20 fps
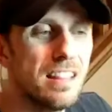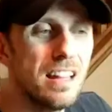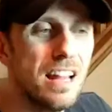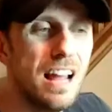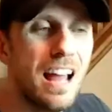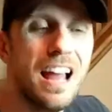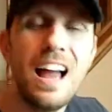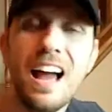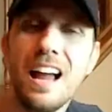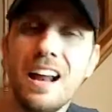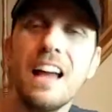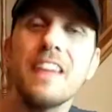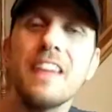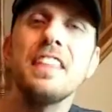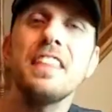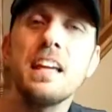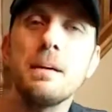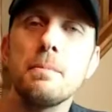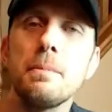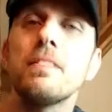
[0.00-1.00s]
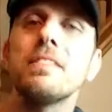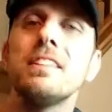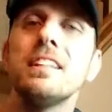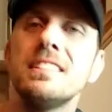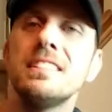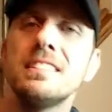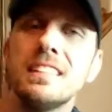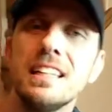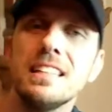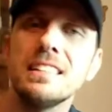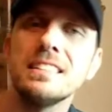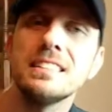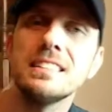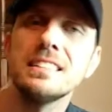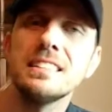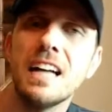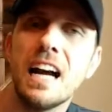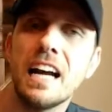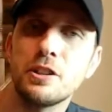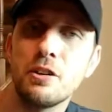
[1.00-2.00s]
I, I think about these things.
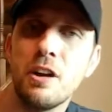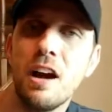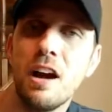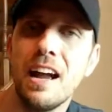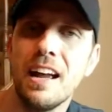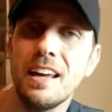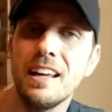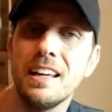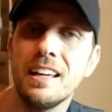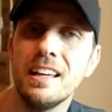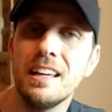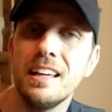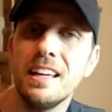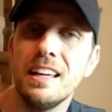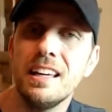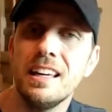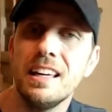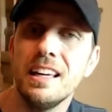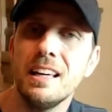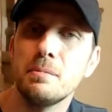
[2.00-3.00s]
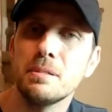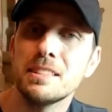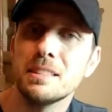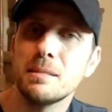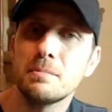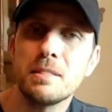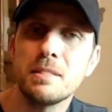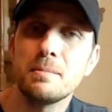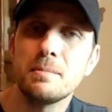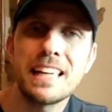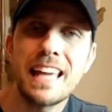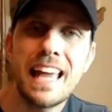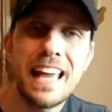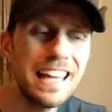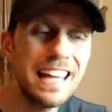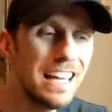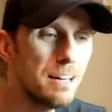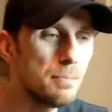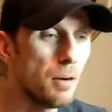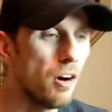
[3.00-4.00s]
I try, but sometimes I can't get
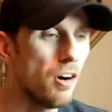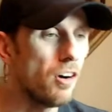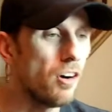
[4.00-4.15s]
them all.